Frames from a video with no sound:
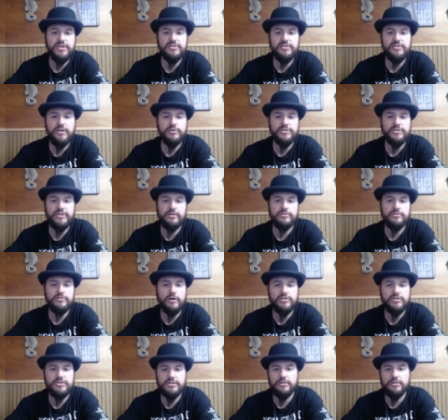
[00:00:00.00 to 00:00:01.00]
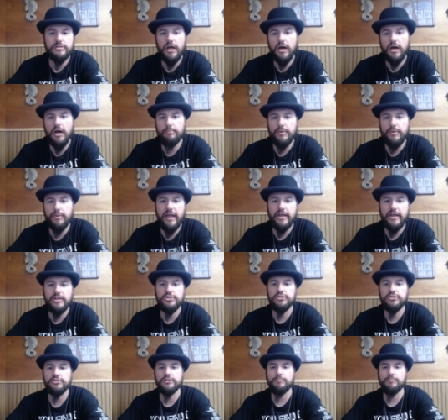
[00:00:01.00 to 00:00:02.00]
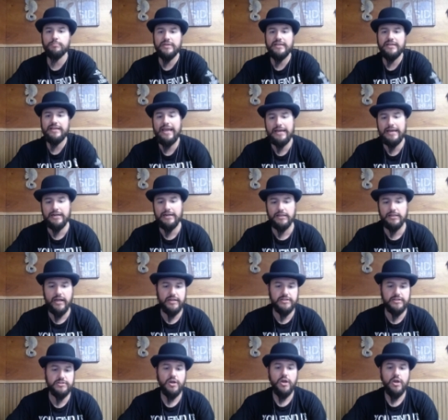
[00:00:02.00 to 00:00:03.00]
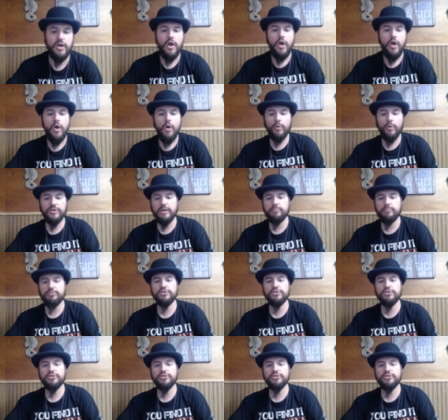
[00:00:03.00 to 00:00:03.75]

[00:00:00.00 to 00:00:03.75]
His other channels are still up and should be analyzed, which I'm